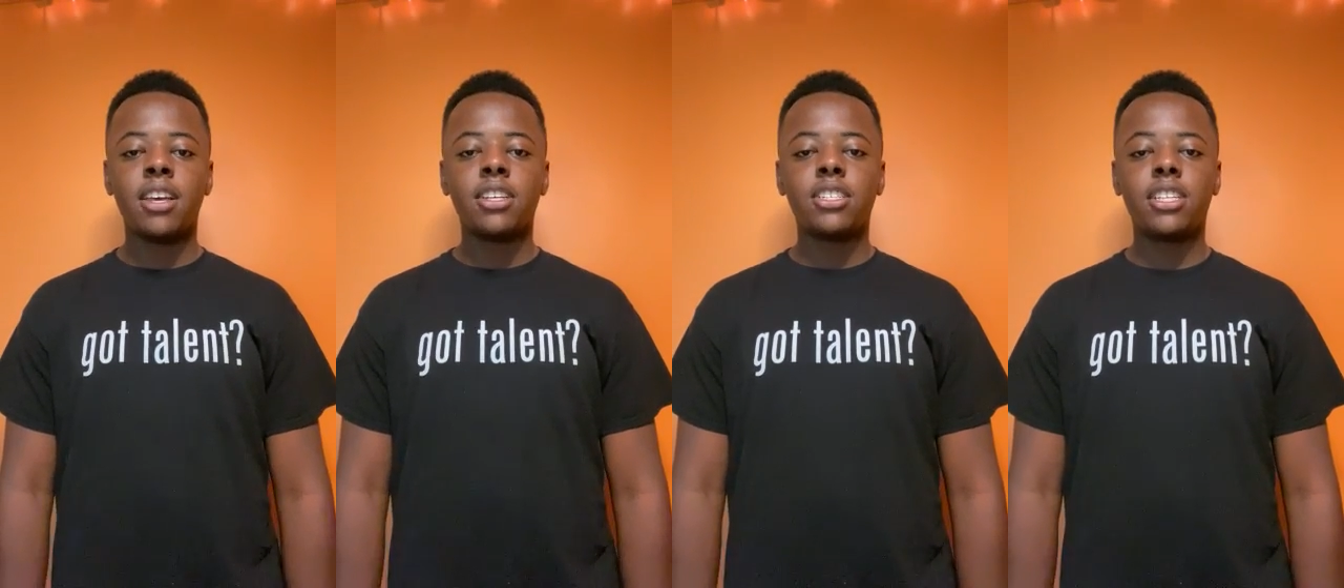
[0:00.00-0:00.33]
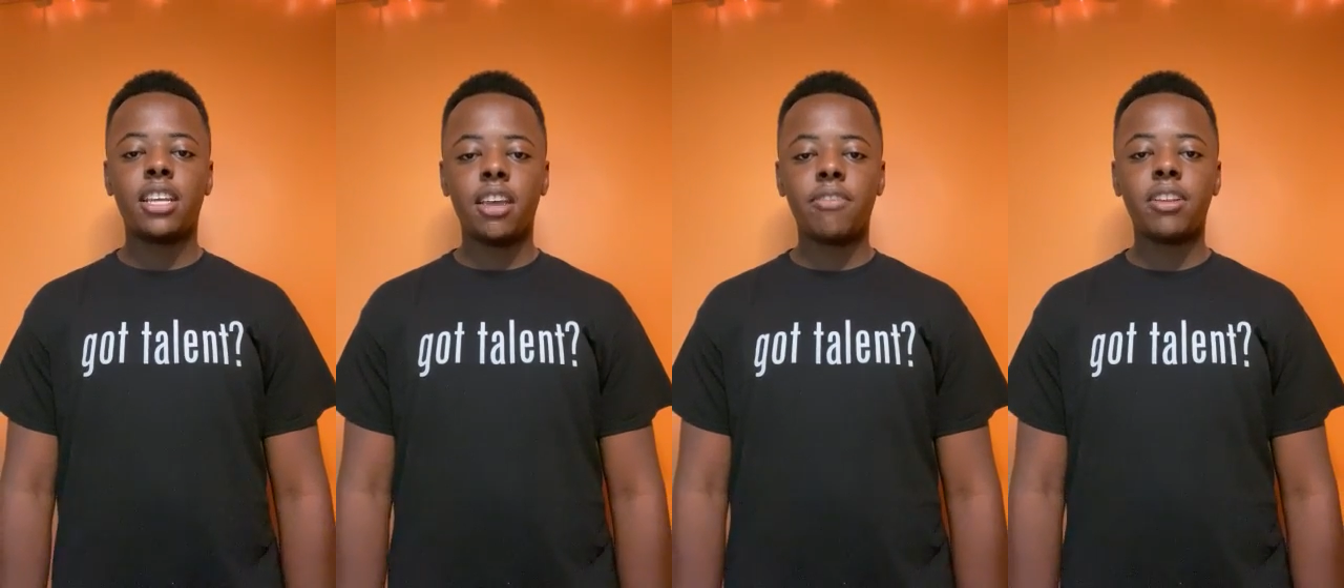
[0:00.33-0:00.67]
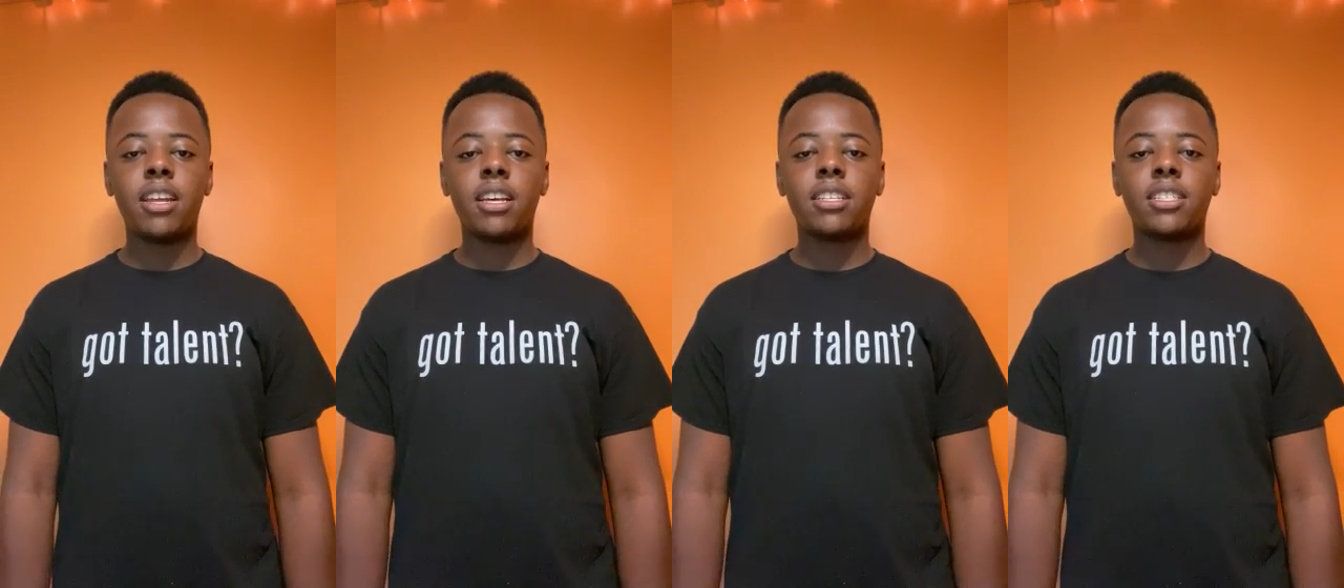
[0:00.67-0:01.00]
She'd given
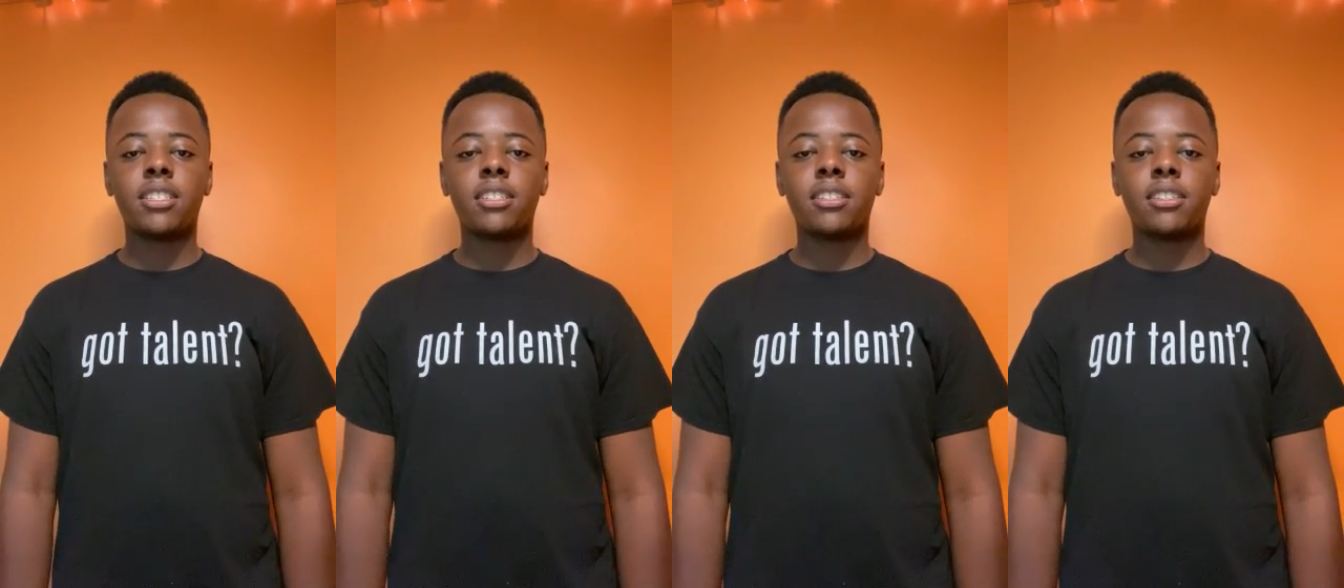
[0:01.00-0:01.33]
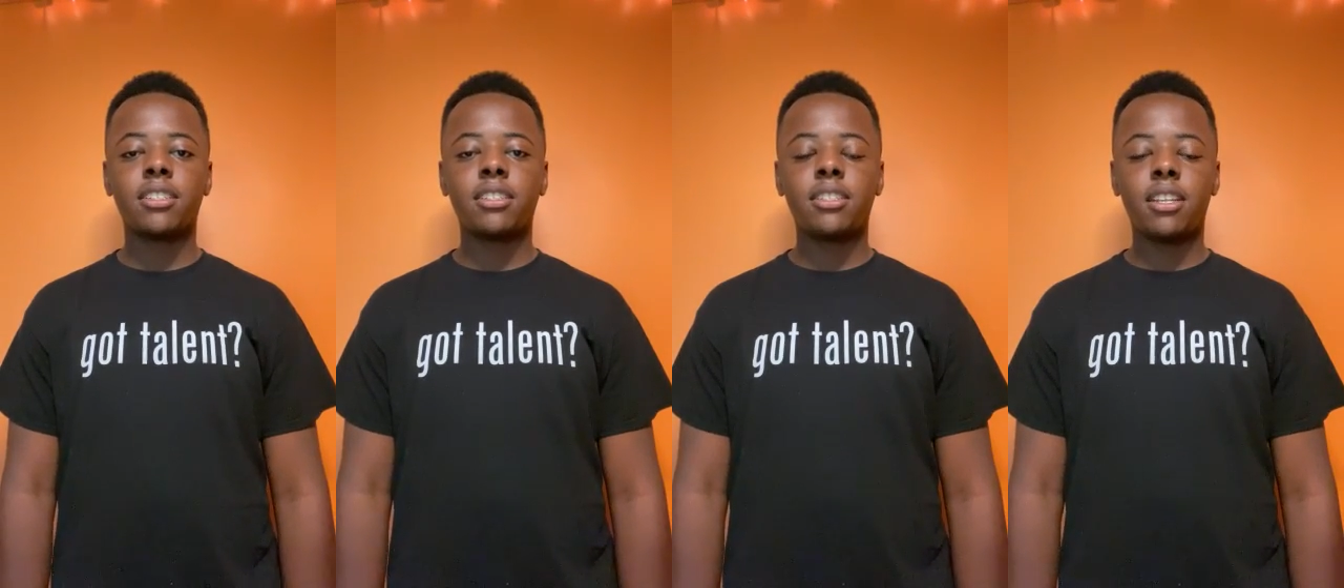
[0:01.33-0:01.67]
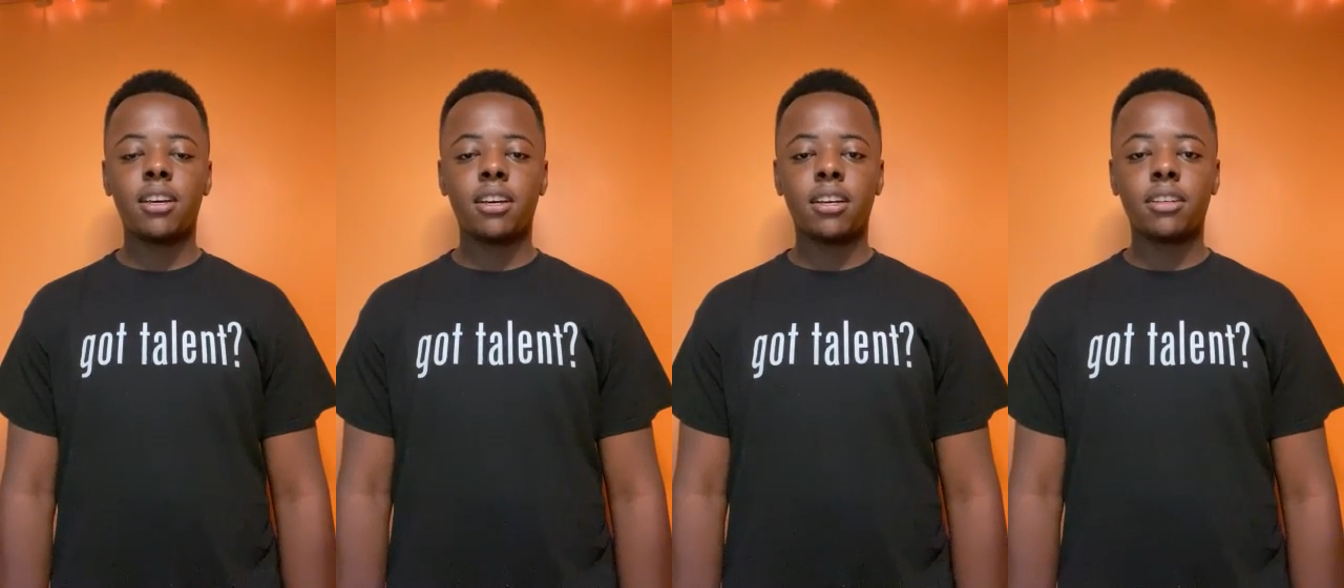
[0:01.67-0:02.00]
us
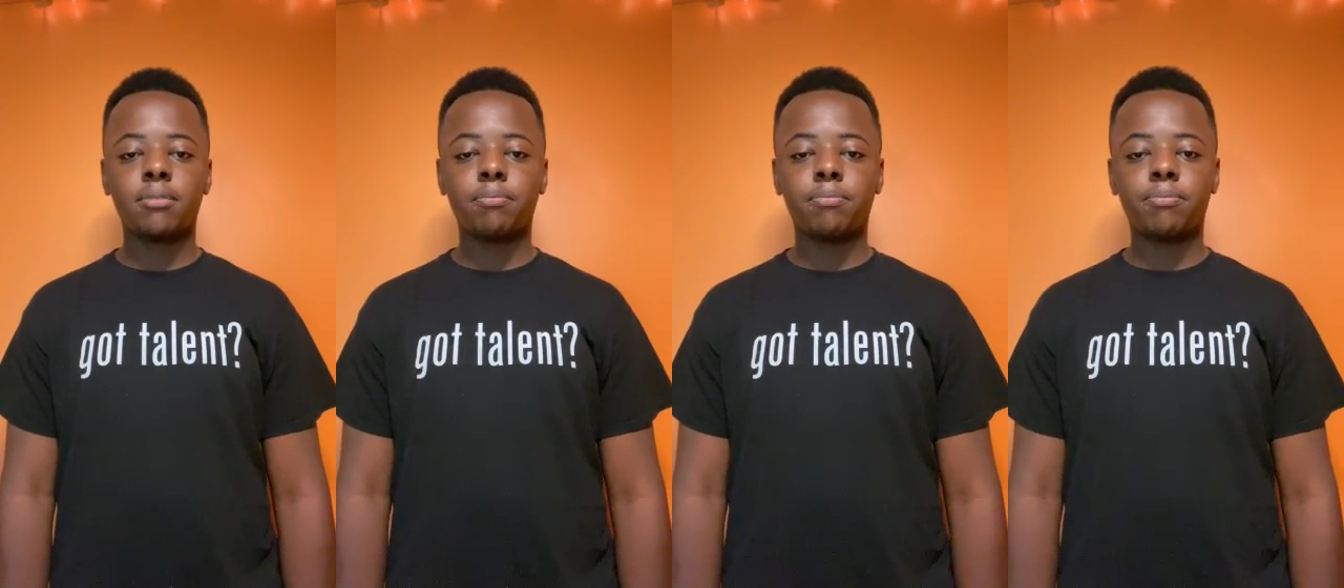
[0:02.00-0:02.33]
the